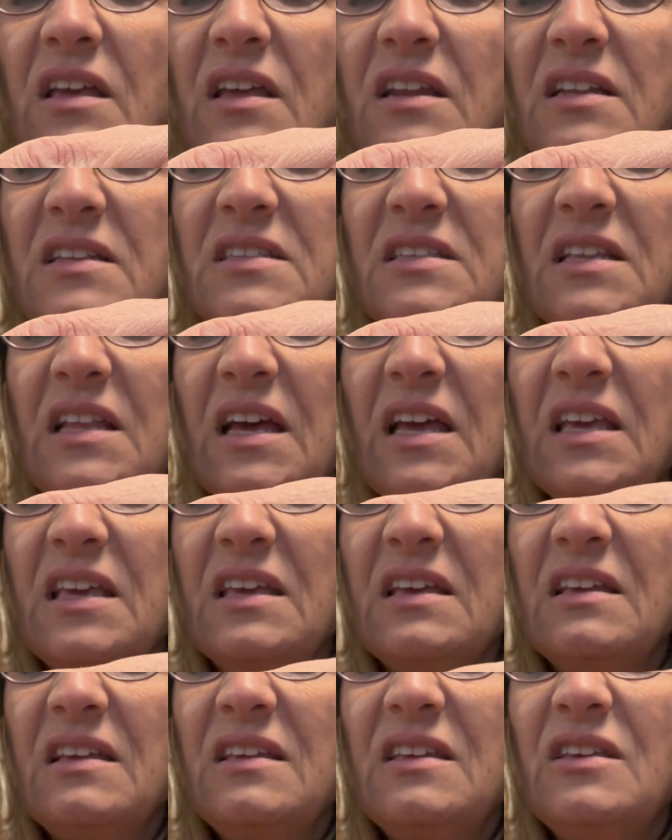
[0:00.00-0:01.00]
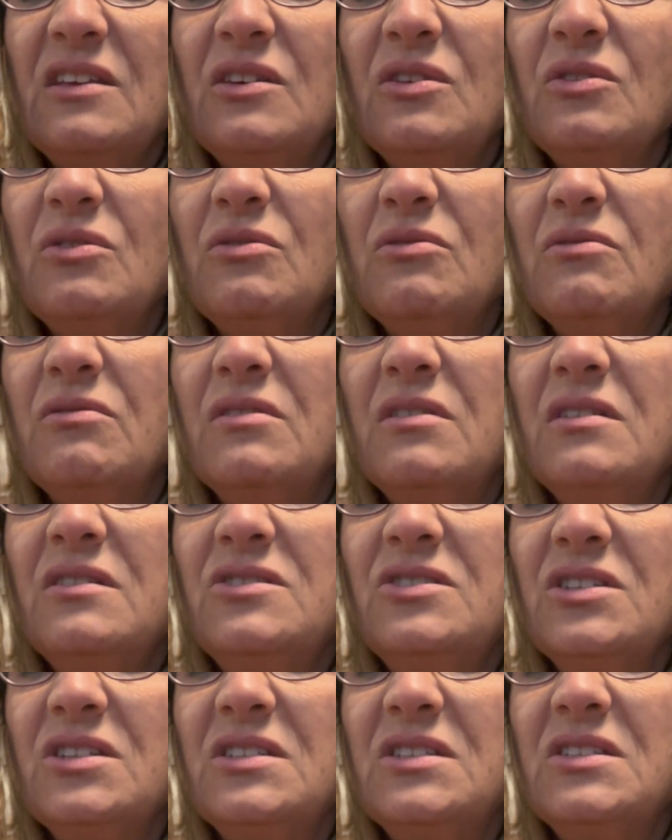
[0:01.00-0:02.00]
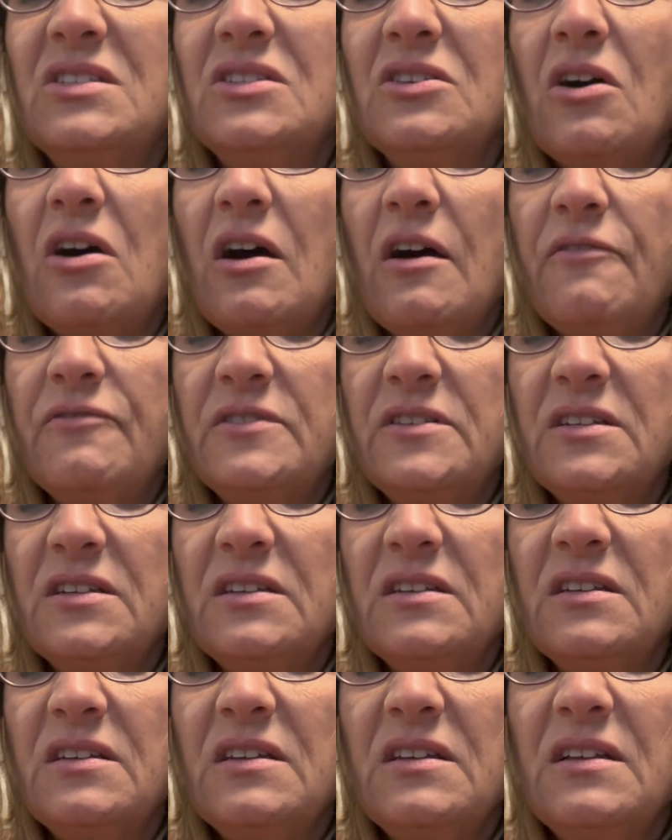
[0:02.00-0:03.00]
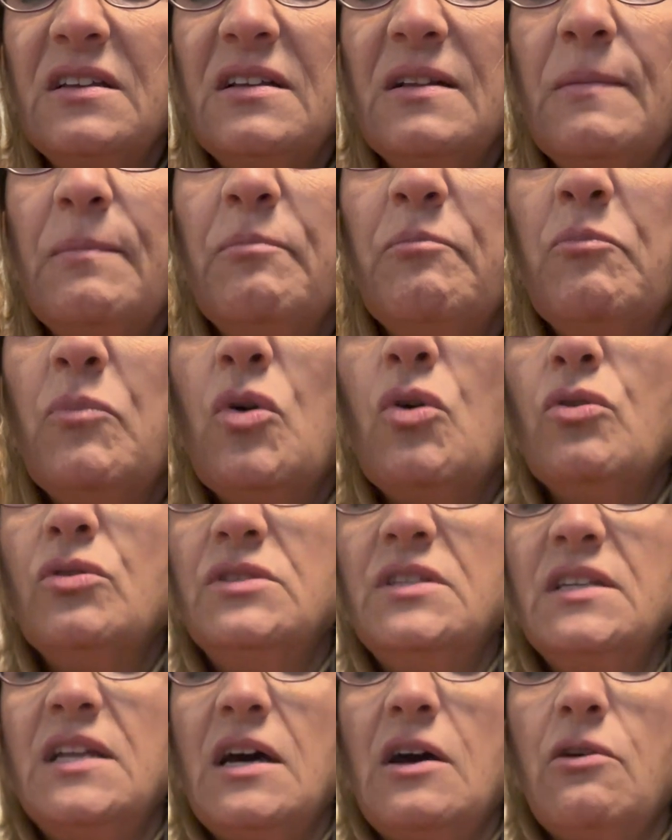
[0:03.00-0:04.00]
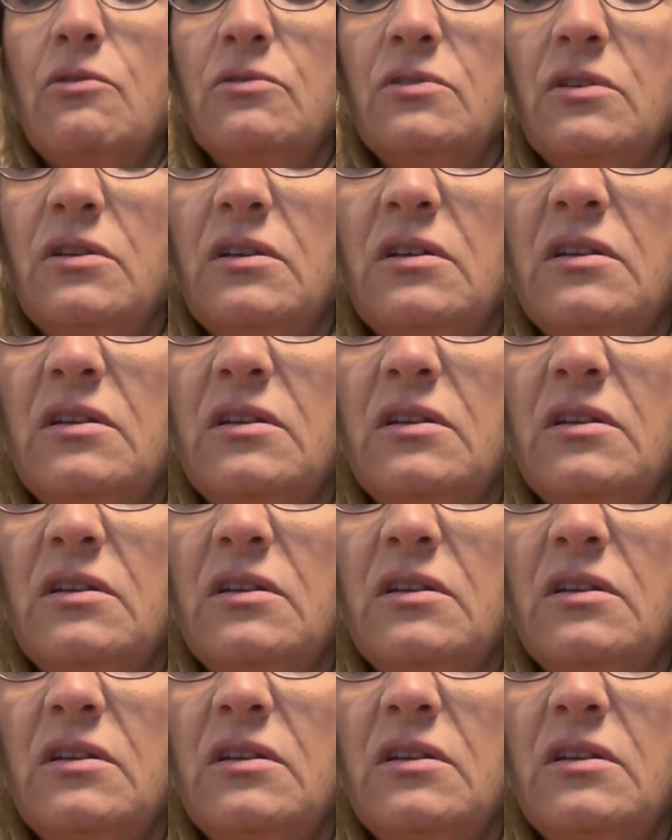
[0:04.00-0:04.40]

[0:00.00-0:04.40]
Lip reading: And it's like, ew, just soft, molded out,